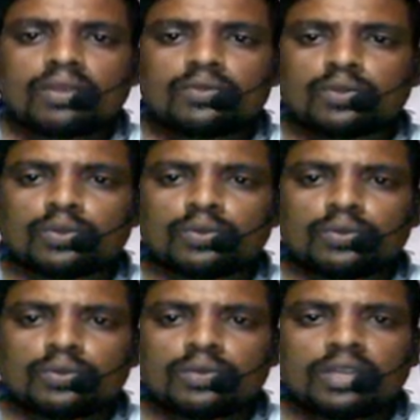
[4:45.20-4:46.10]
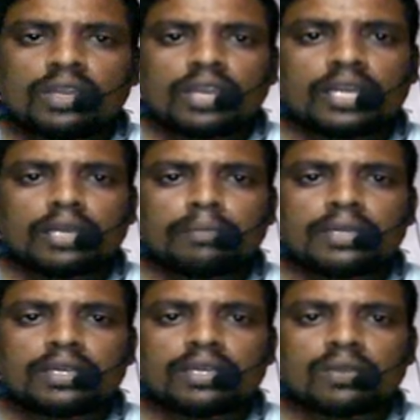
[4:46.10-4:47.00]
through an
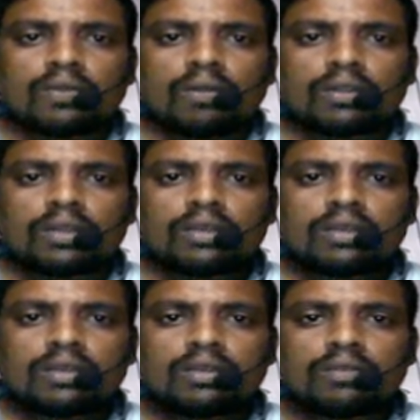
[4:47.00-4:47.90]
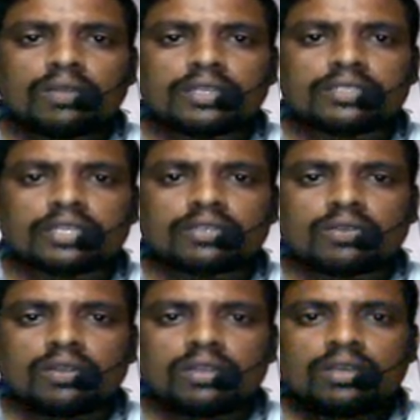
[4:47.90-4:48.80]
umbilical cord. What is that
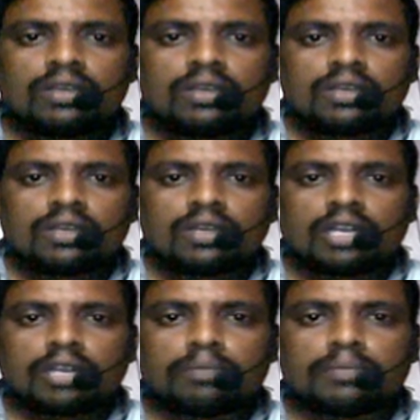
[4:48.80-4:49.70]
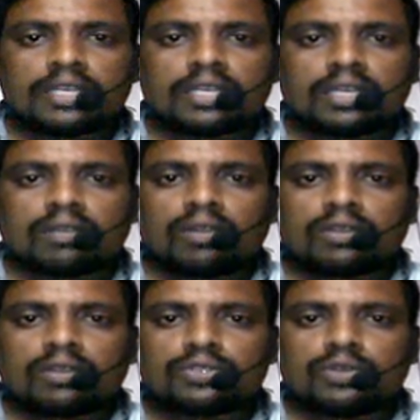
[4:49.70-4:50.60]
called? Umbilical
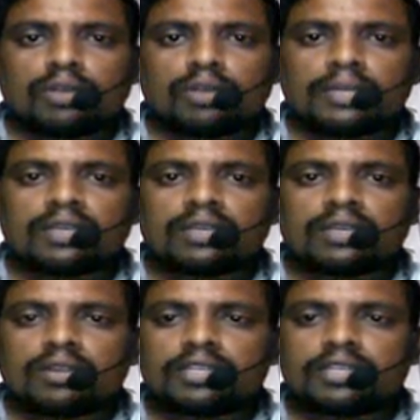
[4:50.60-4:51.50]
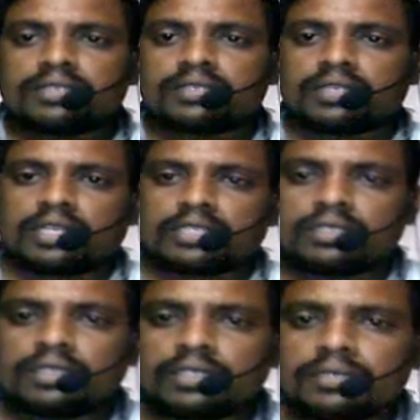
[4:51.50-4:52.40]
cord. Through umbilical cord it is
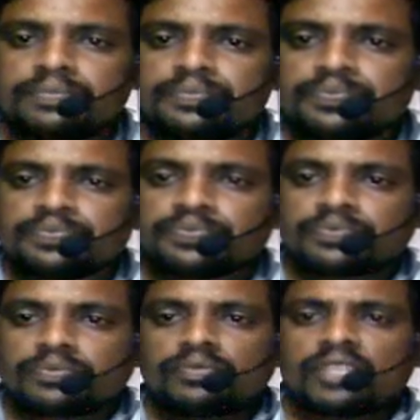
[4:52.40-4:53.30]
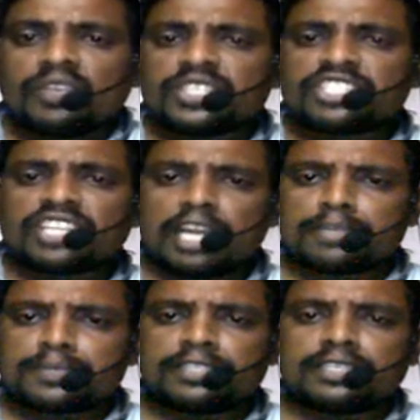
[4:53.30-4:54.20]
connected, which
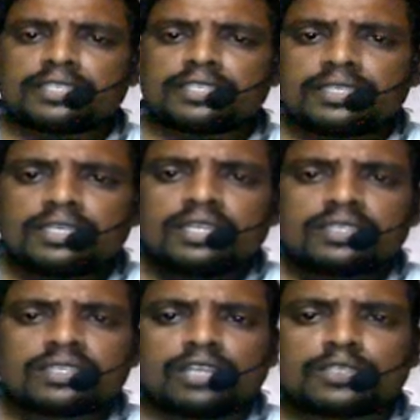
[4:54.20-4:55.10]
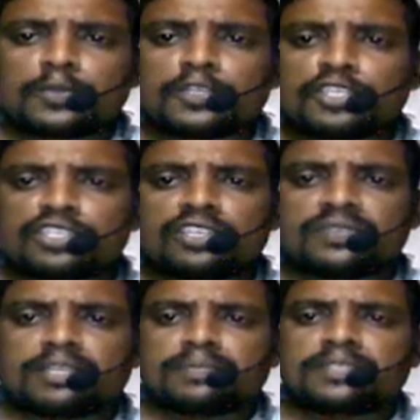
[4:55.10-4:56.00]
helps in the transportation of
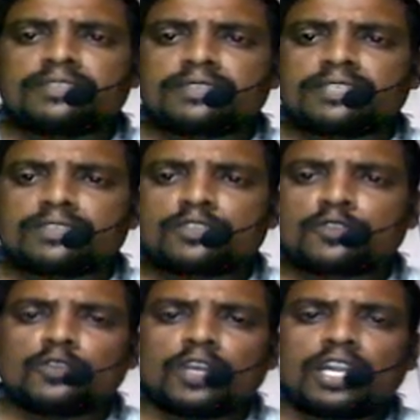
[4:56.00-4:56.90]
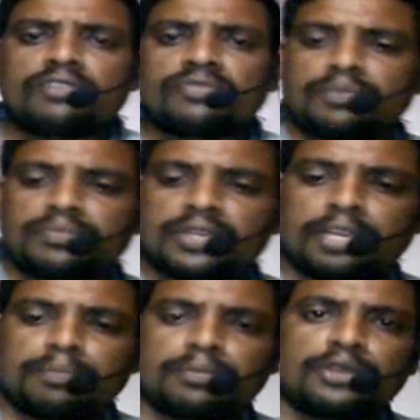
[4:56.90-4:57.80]
substances to and from the
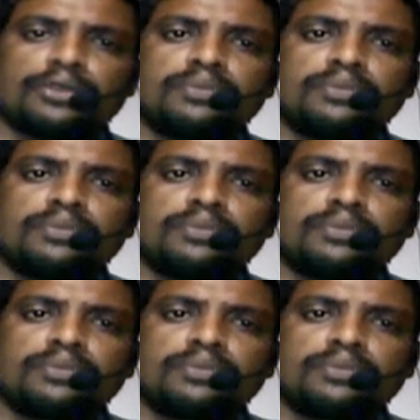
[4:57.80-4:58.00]
embryo.